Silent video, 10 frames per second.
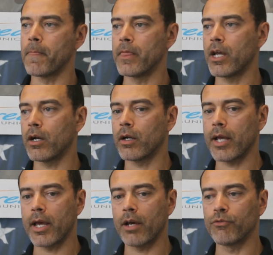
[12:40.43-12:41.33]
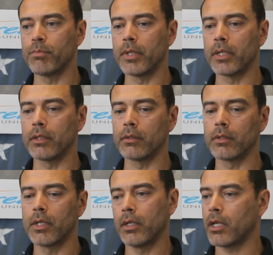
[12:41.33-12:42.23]
There have been,
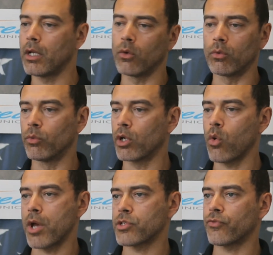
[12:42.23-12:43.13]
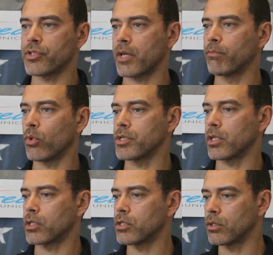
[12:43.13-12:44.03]
requests for
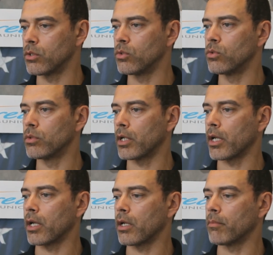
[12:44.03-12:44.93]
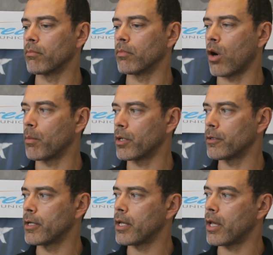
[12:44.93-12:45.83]
7.62
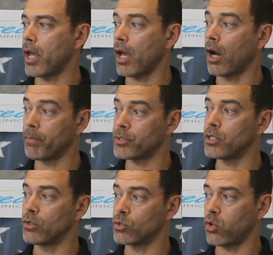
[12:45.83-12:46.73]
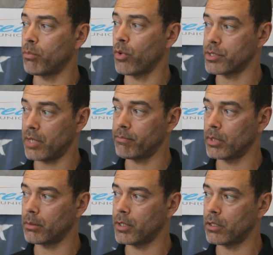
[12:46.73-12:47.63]
armor and up to 12.7
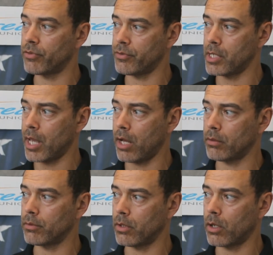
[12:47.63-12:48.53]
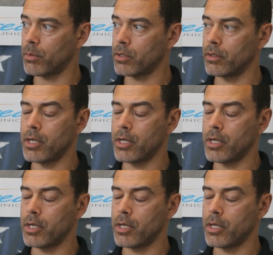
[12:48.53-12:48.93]
millimeter 50 cal armor.